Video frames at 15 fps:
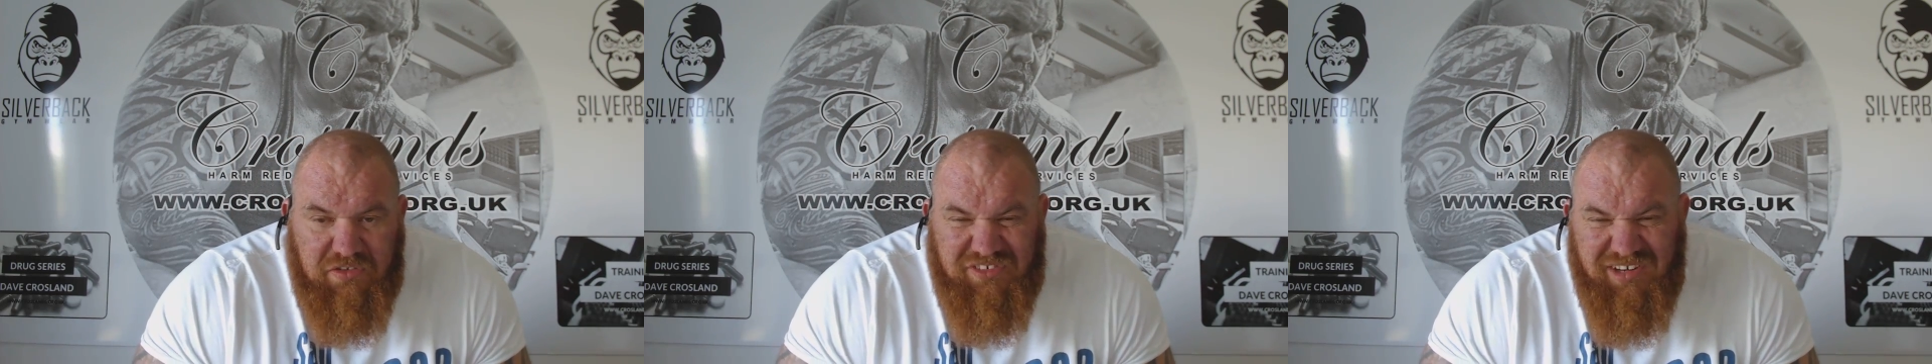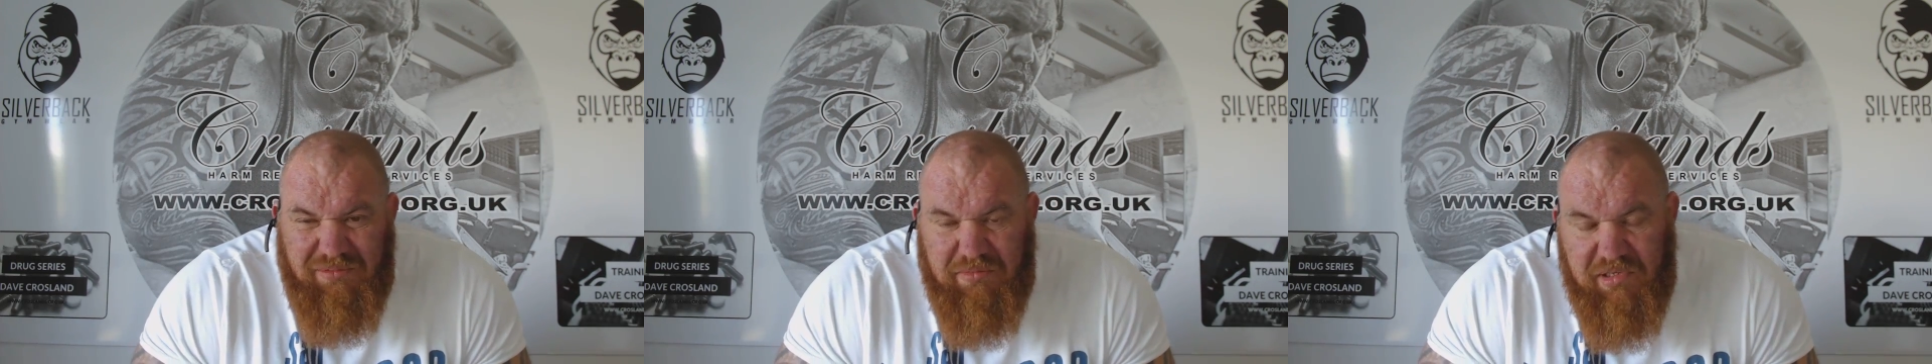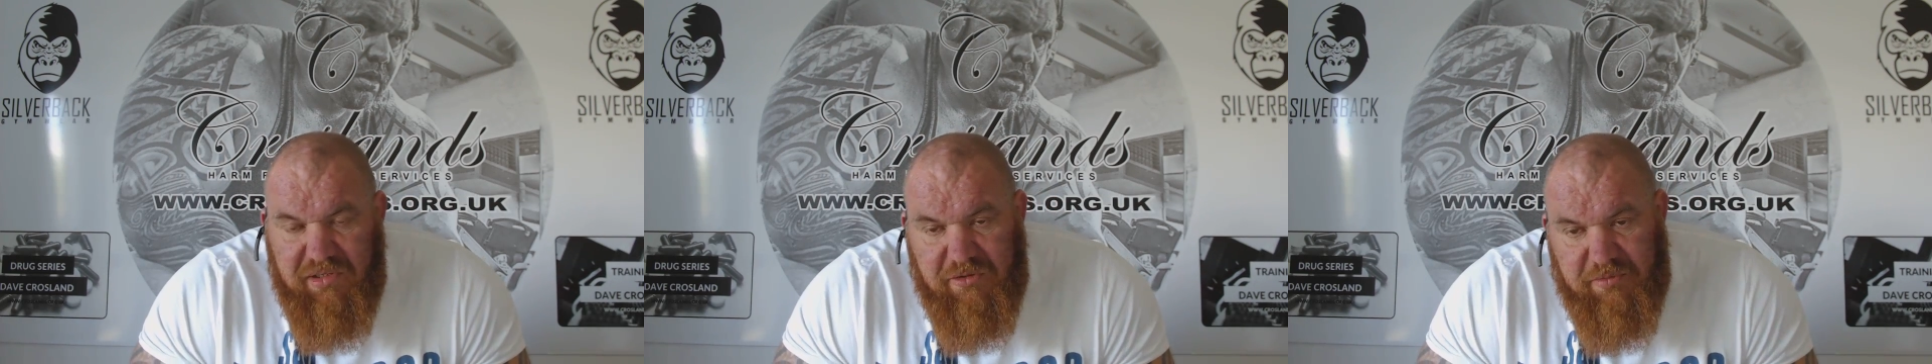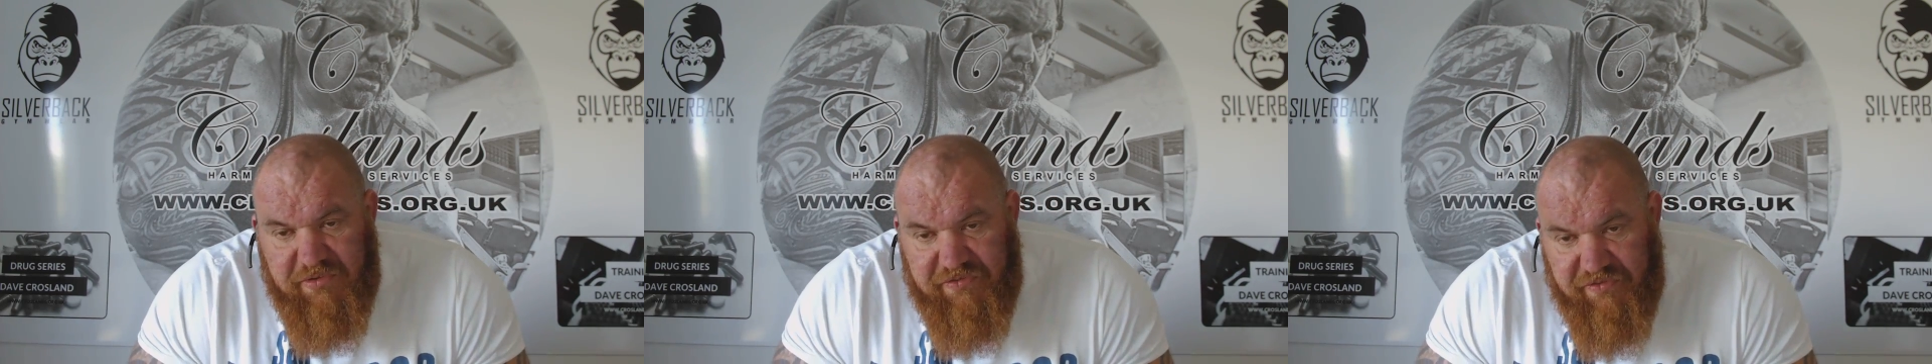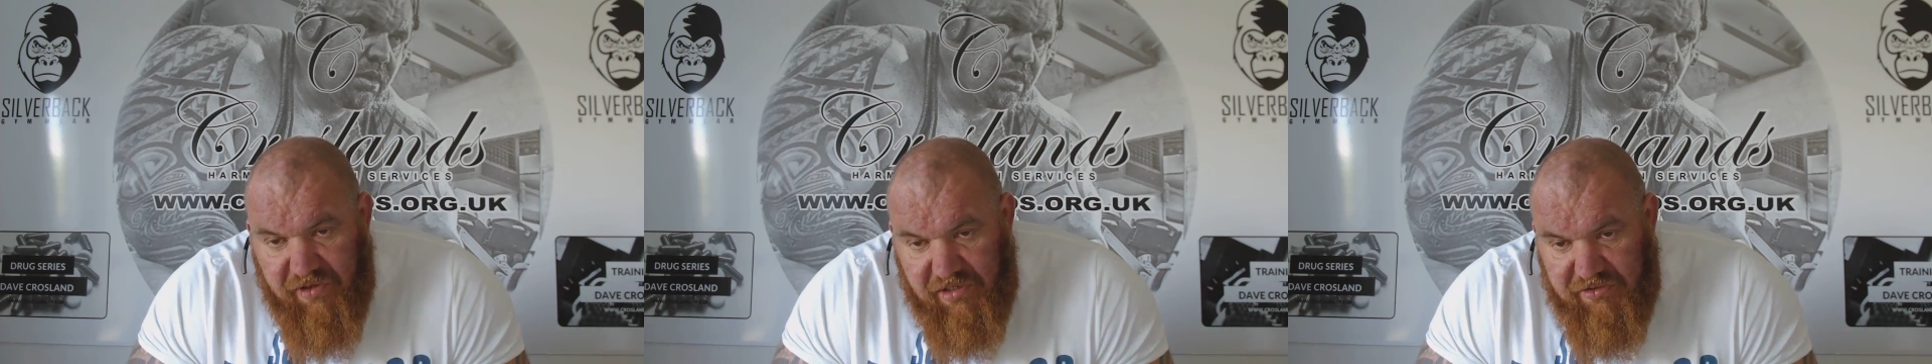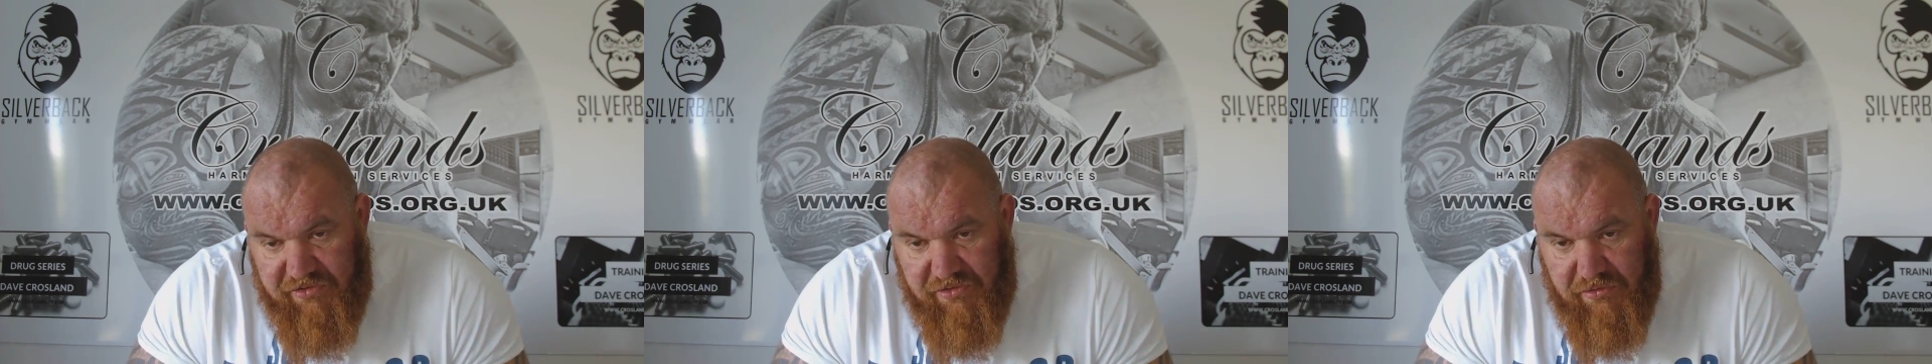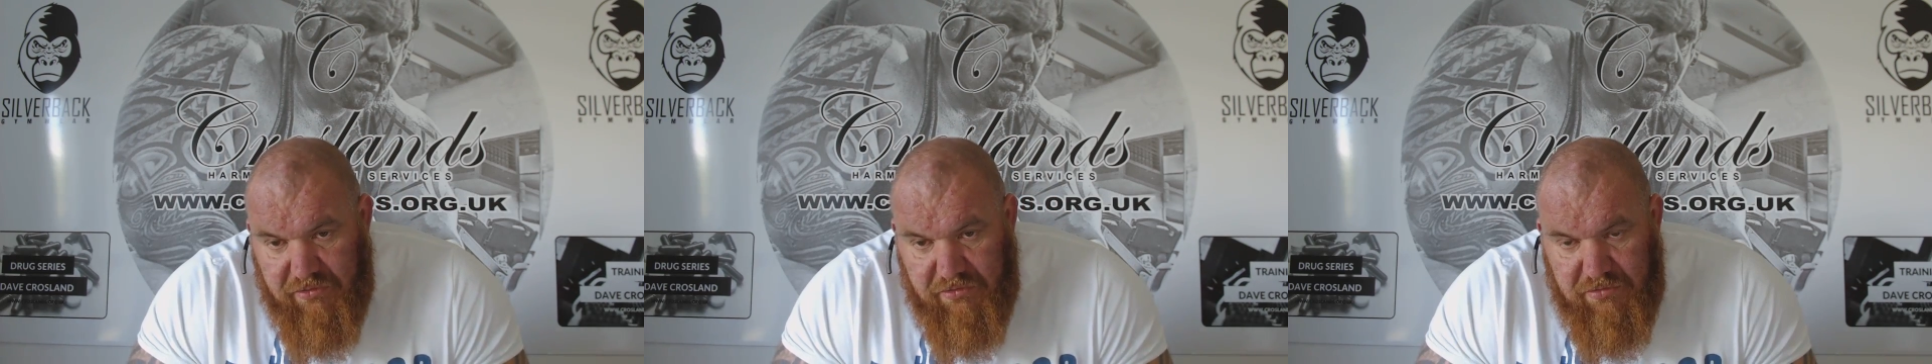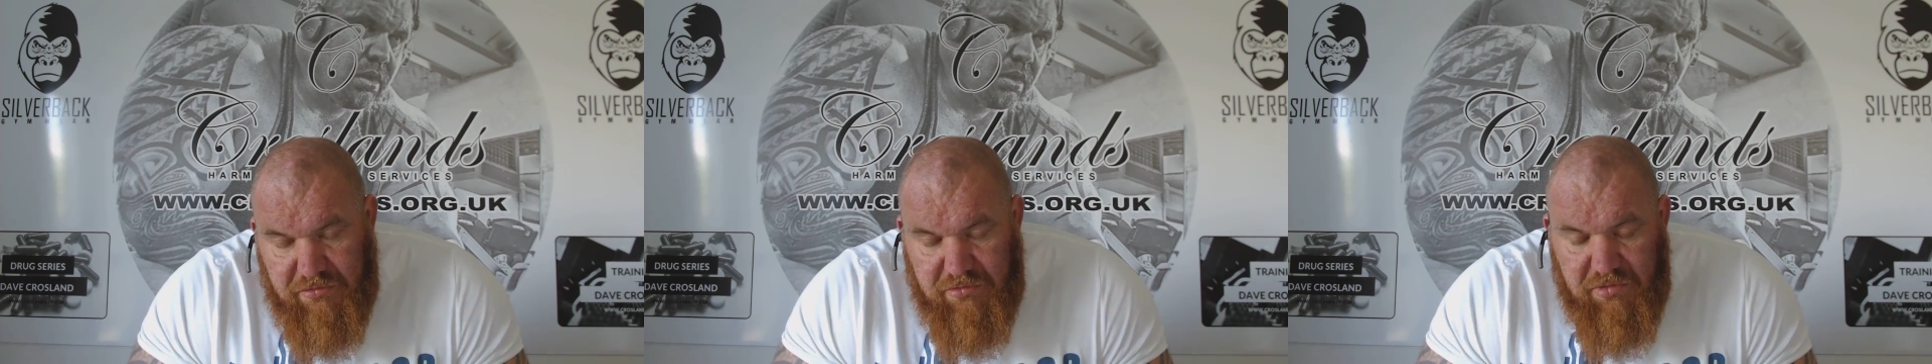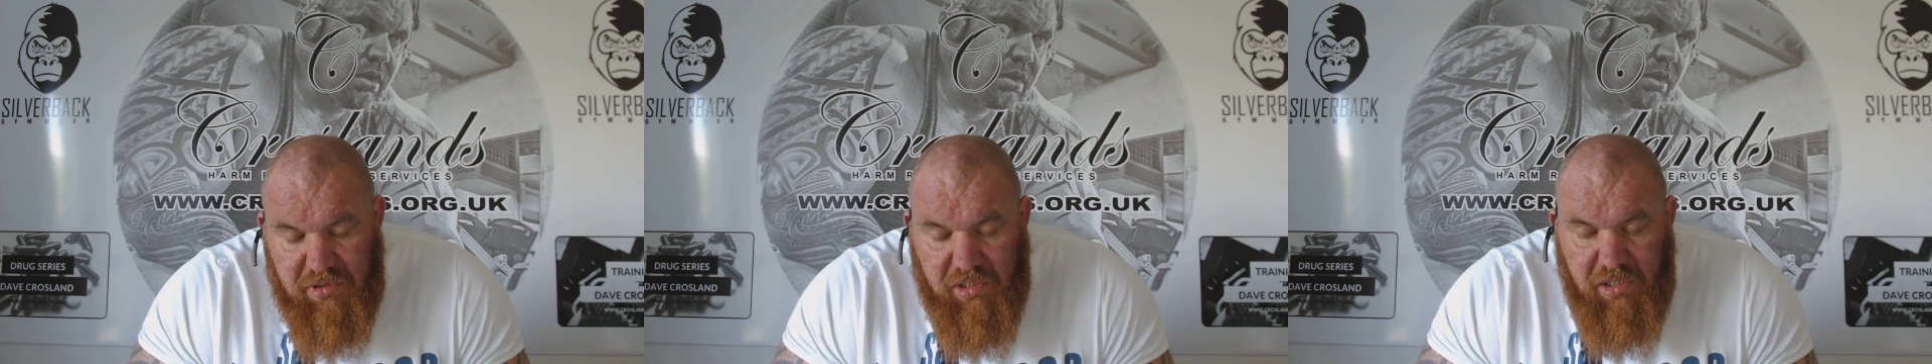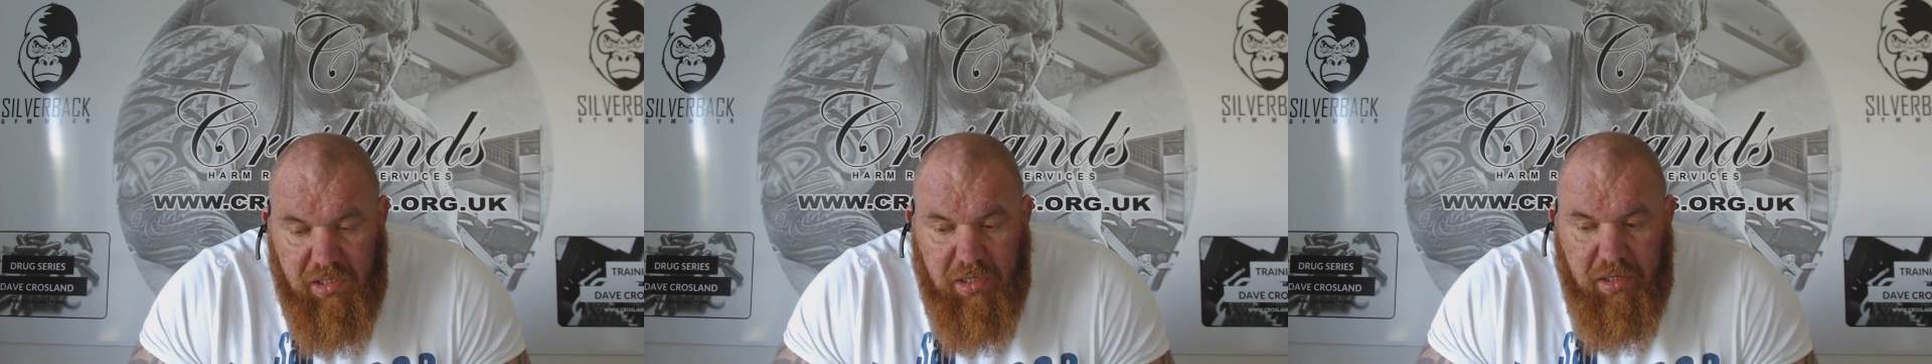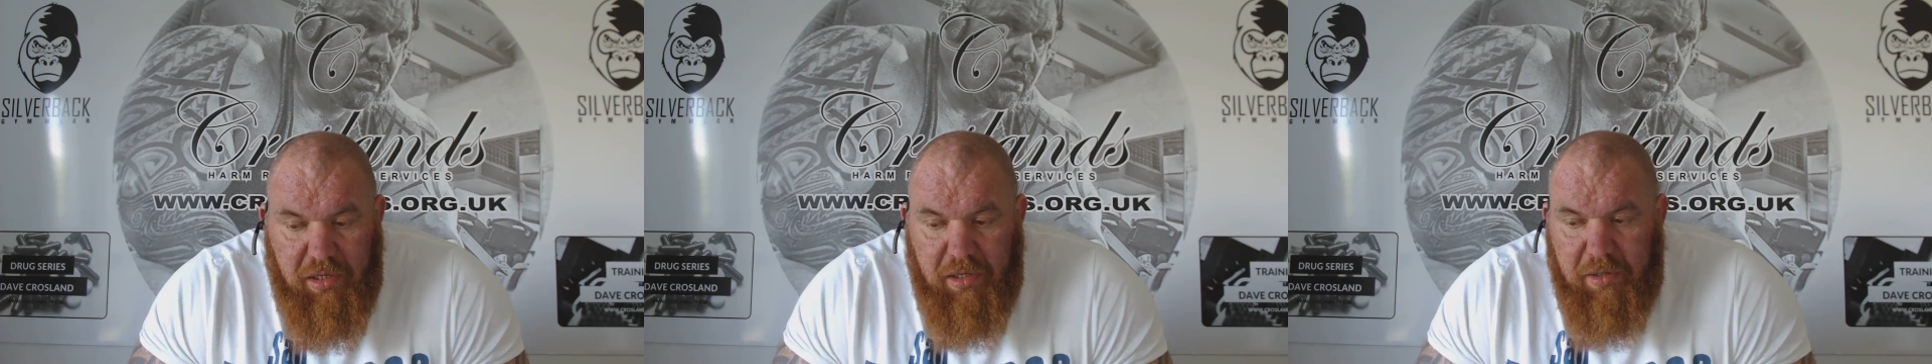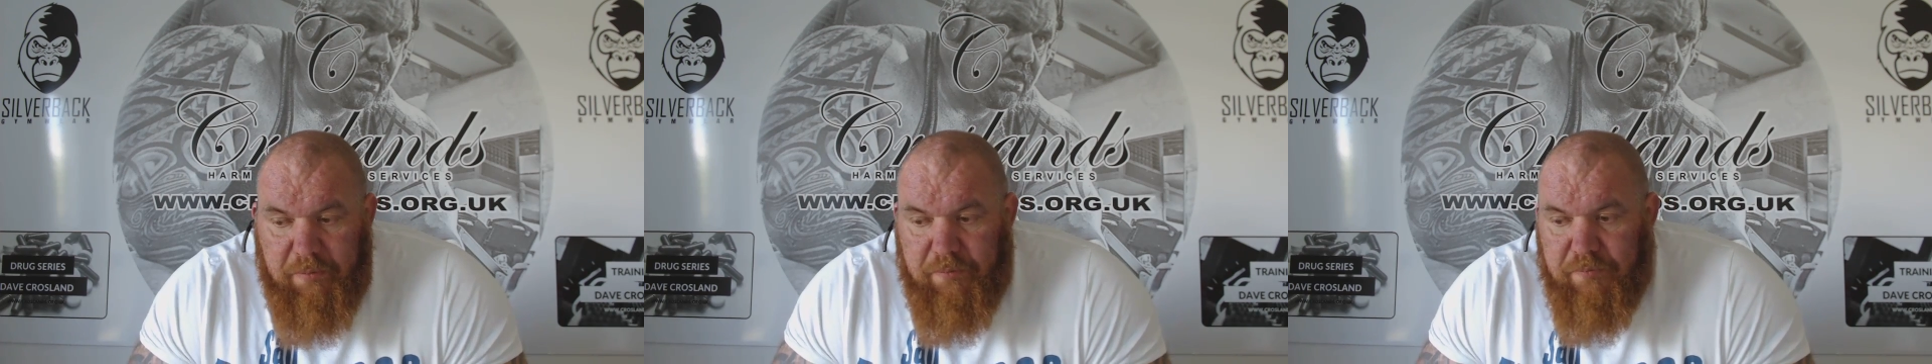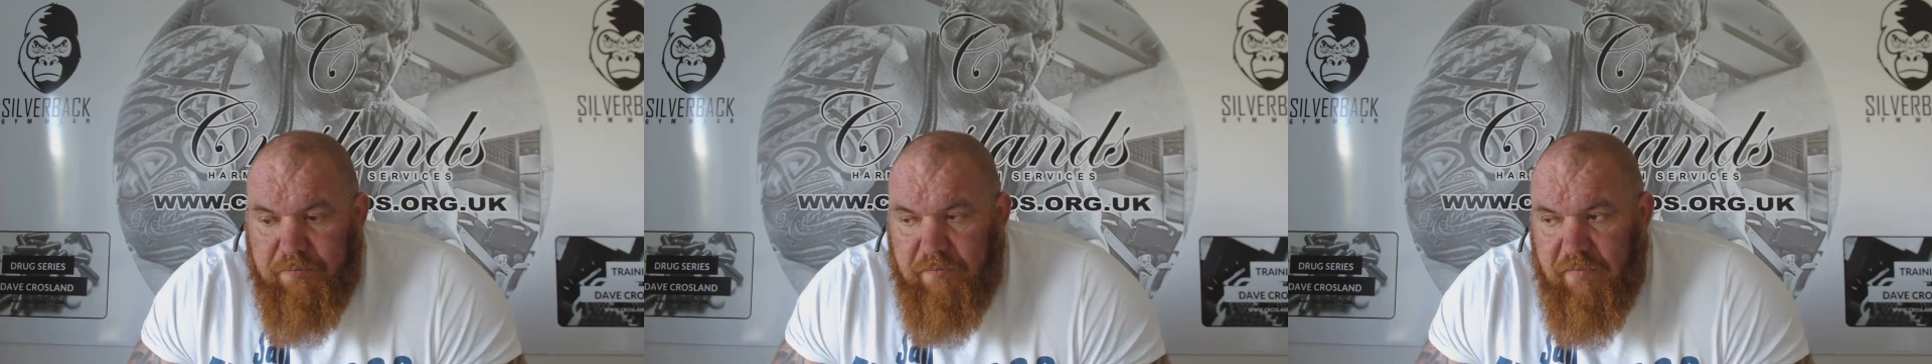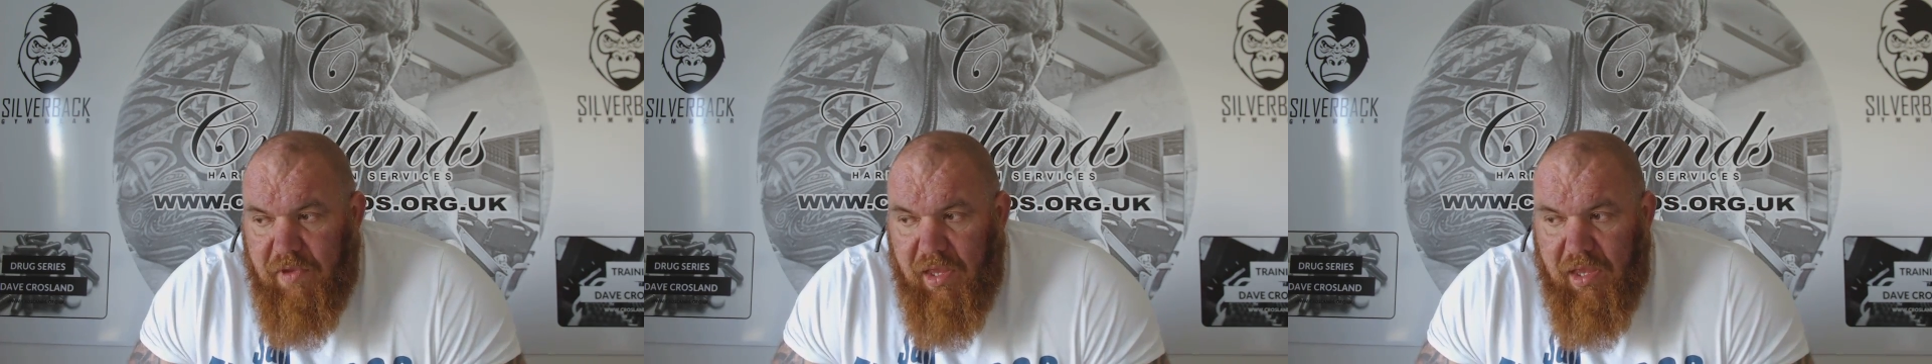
Generally, it'll be facial, um,